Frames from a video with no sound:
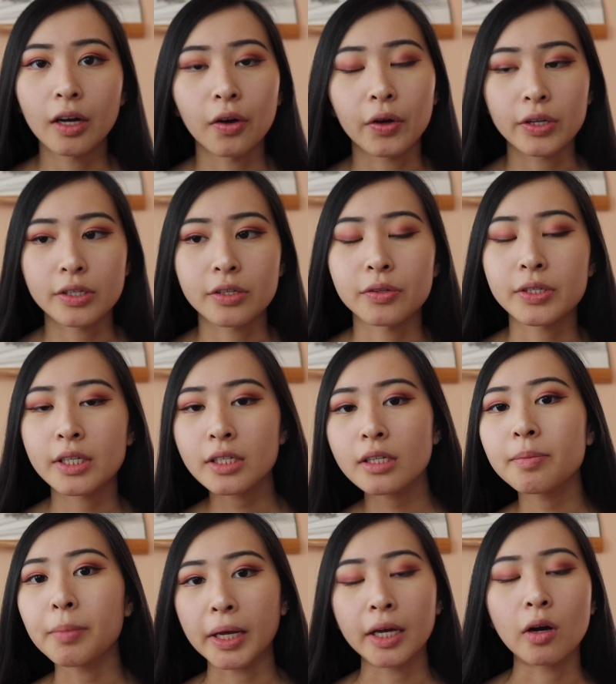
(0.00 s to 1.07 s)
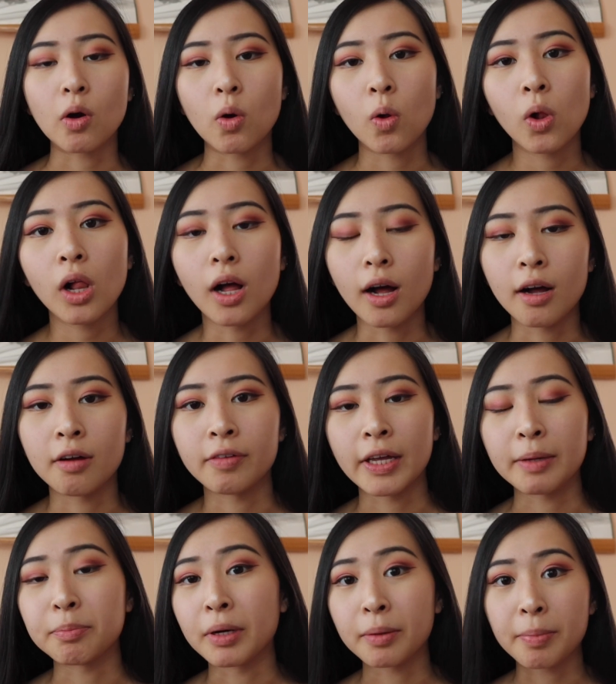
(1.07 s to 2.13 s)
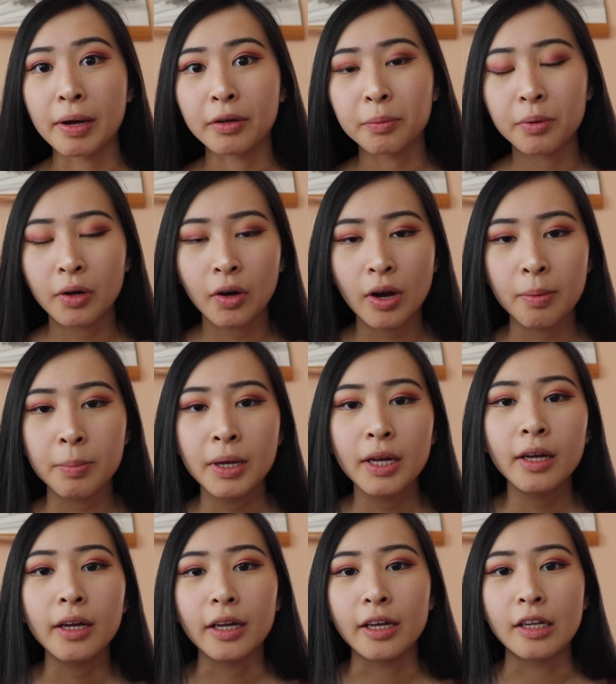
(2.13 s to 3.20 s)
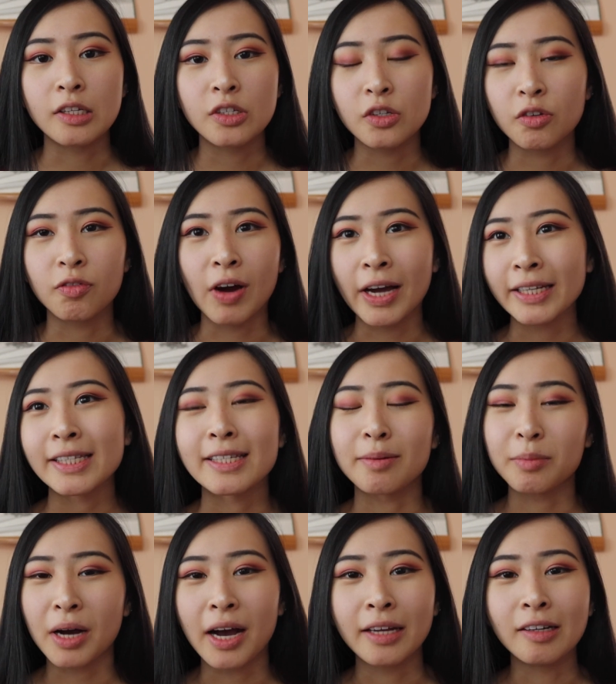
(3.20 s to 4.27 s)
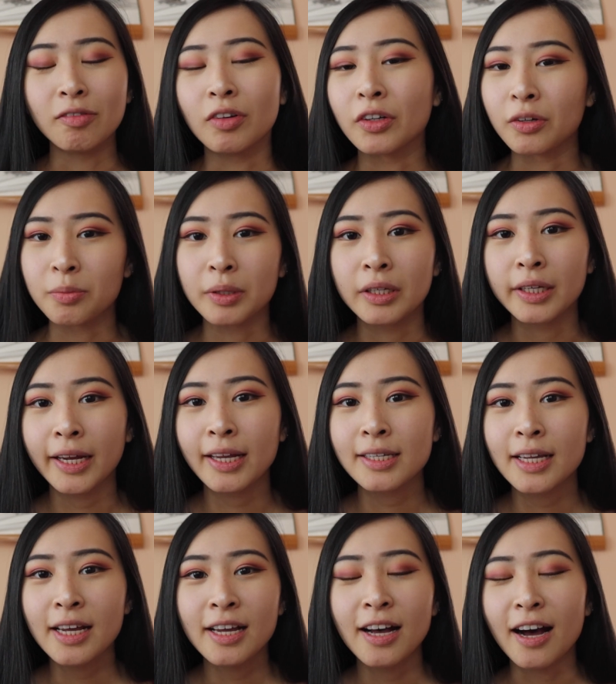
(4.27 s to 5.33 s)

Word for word: Okay, so since the main goal of a bug bounty program is to find some kind of vulnerabilities,